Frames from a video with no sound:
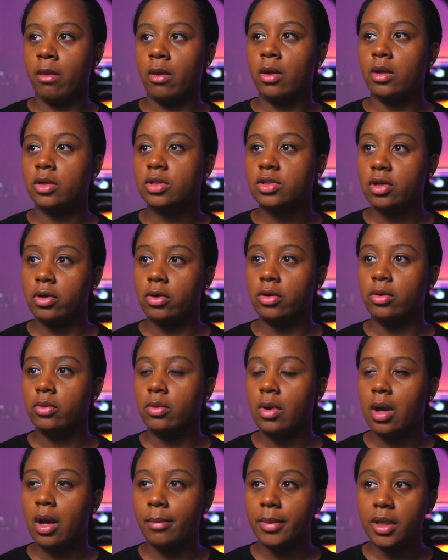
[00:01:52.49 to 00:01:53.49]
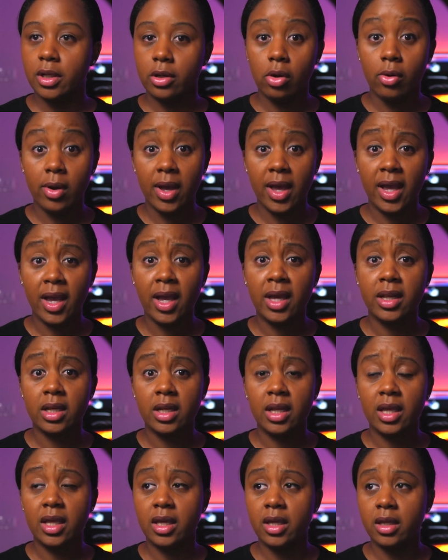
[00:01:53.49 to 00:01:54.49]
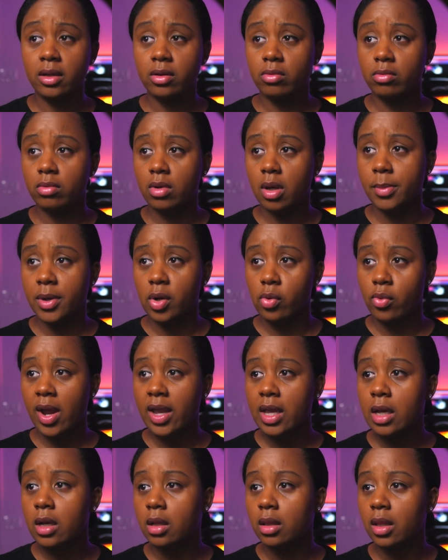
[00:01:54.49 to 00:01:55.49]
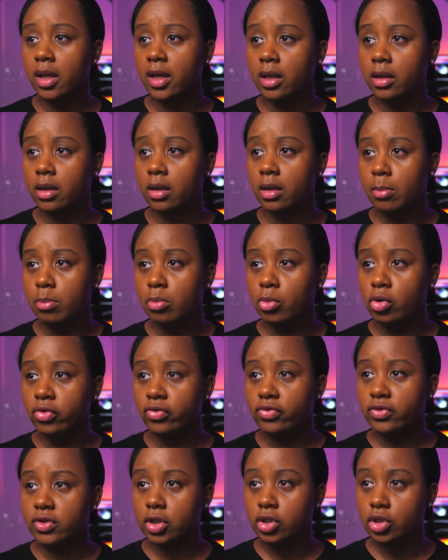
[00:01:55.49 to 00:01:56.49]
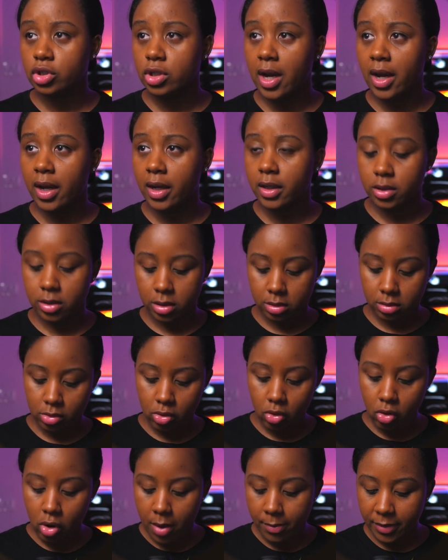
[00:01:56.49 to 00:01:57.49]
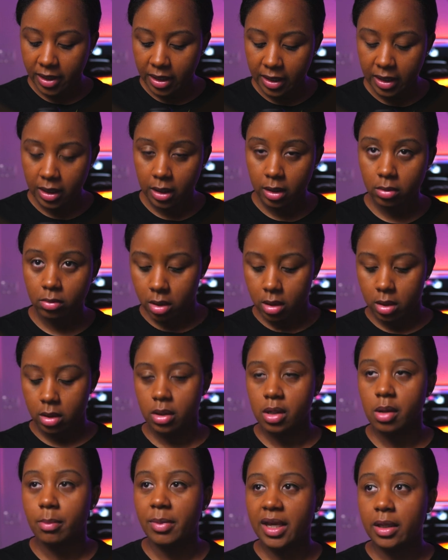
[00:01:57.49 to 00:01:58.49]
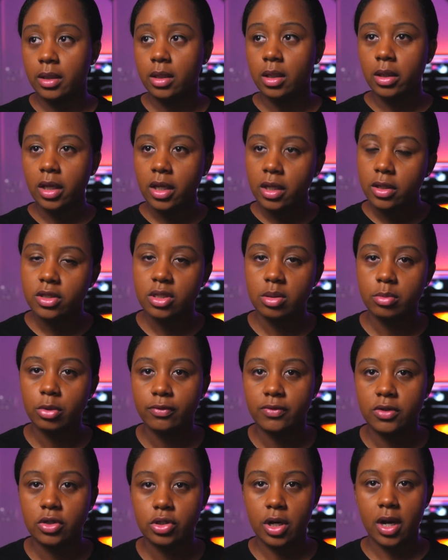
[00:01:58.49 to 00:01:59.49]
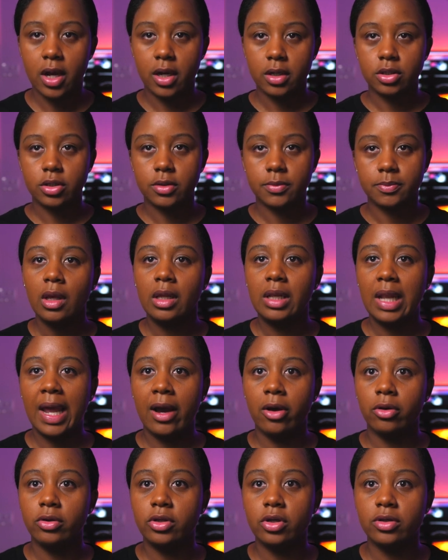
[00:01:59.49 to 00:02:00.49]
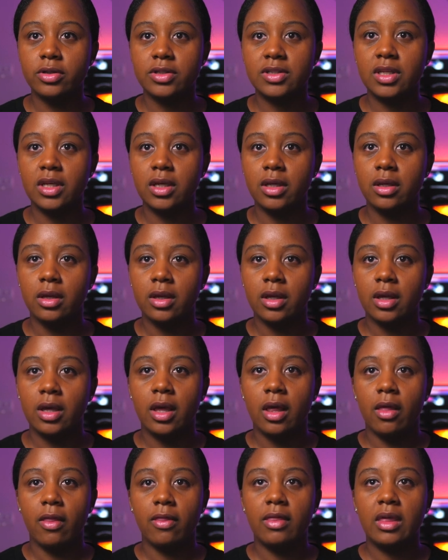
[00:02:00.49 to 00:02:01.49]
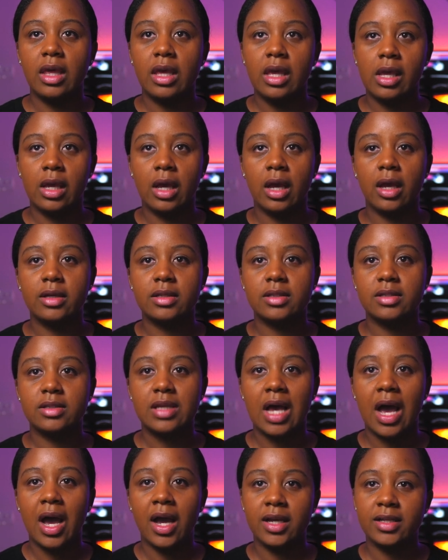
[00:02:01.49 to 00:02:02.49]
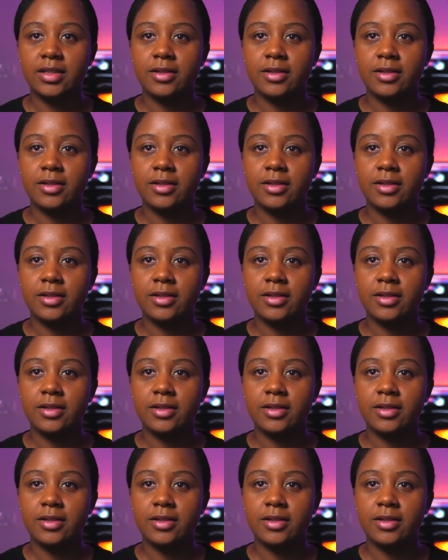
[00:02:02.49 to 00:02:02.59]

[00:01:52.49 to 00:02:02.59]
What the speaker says: So I'm gonna go ahead and I'm gonna right click, move to trash, or I'm gonna hit Command Delete to move to trash. Now you'll see the size